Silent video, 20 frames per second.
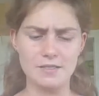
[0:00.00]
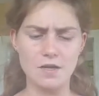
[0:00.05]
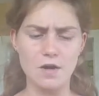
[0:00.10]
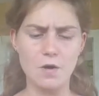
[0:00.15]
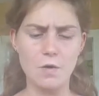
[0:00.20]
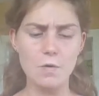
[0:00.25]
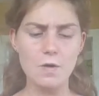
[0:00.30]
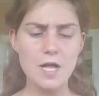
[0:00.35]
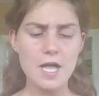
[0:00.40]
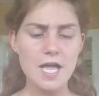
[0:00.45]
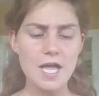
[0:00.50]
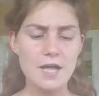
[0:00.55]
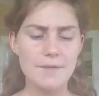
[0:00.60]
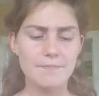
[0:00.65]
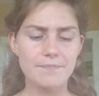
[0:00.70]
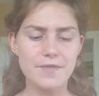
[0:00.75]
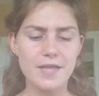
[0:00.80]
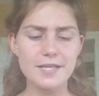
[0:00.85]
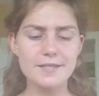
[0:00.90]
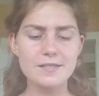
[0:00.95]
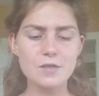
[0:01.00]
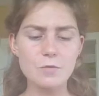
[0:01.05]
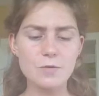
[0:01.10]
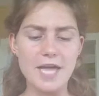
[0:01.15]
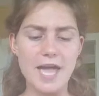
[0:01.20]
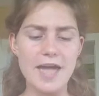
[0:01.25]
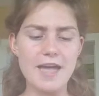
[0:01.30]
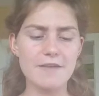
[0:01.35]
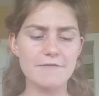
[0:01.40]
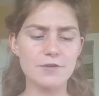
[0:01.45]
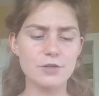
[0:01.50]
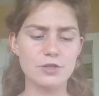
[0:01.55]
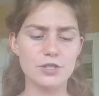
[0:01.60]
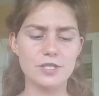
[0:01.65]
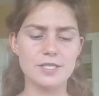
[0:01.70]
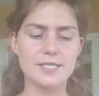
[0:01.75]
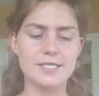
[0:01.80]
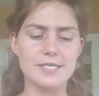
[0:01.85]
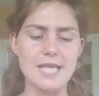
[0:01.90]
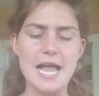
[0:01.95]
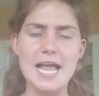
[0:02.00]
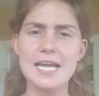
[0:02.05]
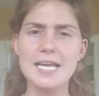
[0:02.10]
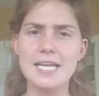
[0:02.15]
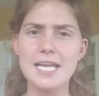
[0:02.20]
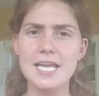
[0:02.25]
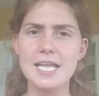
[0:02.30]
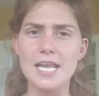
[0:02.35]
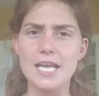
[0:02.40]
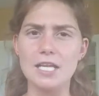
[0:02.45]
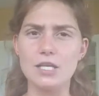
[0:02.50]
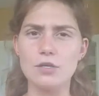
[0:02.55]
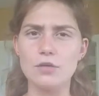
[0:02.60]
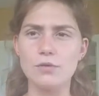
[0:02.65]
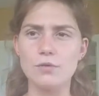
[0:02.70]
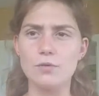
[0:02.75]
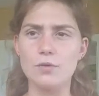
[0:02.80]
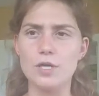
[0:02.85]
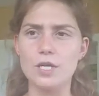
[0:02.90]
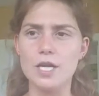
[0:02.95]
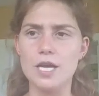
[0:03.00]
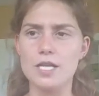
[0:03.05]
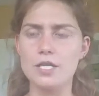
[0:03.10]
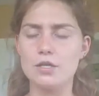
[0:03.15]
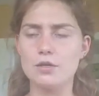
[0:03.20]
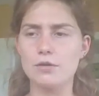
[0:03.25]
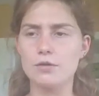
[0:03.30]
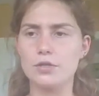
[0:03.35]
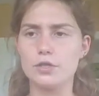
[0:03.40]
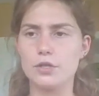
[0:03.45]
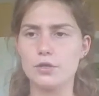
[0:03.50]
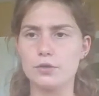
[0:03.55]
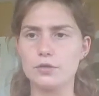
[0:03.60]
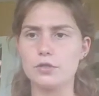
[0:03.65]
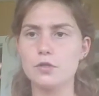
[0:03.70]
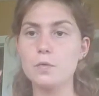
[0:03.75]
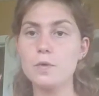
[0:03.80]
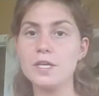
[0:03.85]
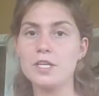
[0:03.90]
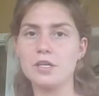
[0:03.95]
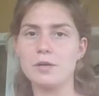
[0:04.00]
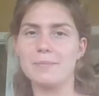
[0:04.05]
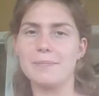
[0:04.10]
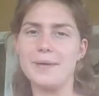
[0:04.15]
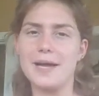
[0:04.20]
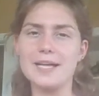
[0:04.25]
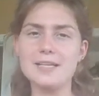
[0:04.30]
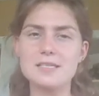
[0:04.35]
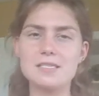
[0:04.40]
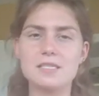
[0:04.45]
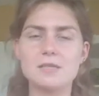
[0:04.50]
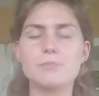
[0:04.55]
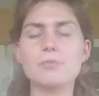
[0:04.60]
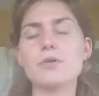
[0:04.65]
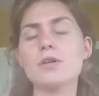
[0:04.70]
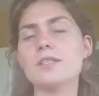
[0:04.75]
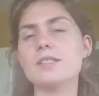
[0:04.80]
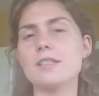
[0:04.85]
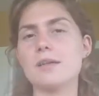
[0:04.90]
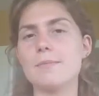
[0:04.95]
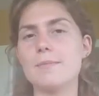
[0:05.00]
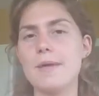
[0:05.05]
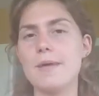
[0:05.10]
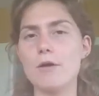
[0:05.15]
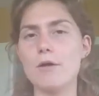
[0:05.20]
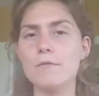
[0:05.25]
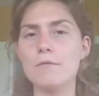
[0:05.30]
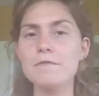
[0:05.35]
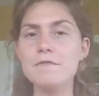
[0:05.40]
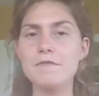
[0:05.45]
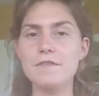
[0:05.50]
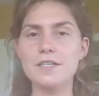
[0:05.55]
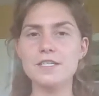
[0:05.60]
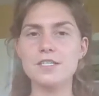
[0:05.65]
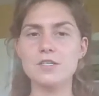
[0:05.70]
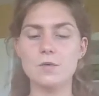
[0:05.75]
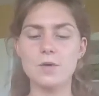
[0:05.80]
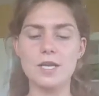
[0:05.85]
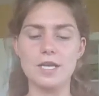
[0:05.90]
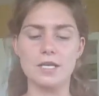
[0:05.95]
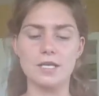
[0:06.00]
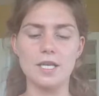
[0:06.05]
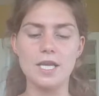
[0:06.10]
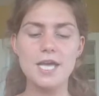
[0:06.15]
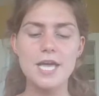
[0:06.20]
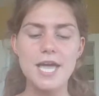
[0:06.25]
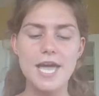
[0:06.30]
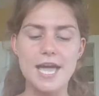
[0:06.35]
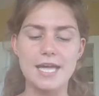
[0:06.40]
So it's okay if you're just saying it and you're doing your best to put some oomph into it